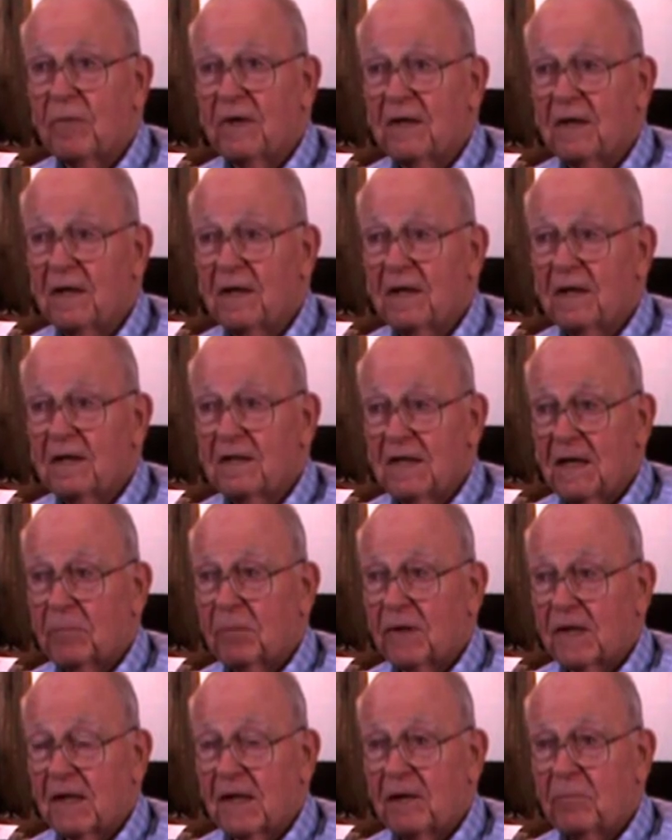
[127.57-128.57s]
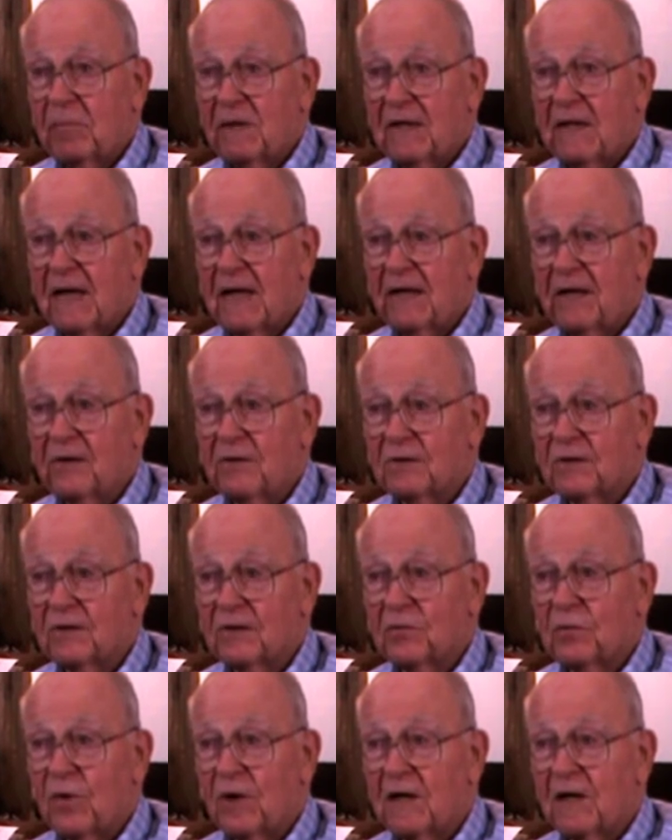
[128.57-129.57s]
and typically potatoes is
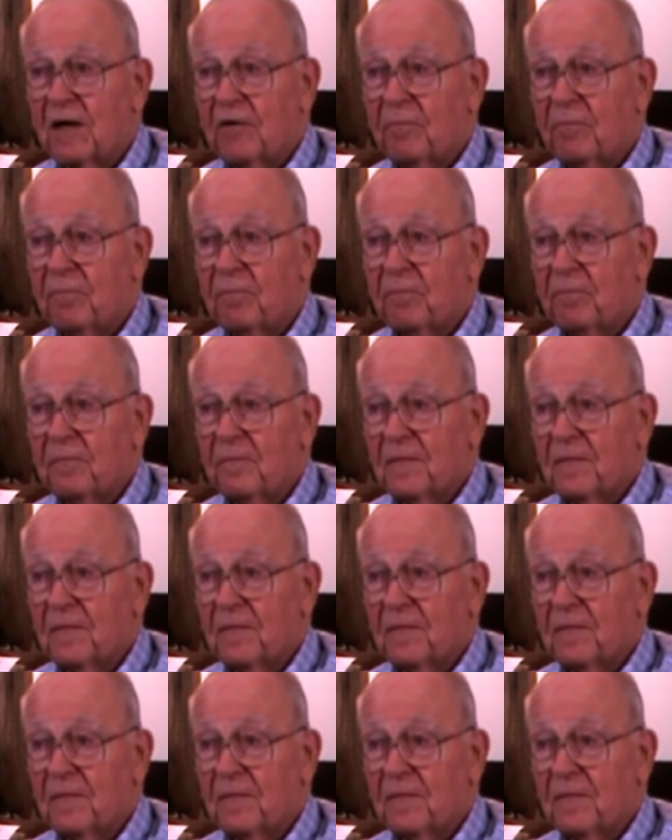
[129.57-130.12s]
one of them.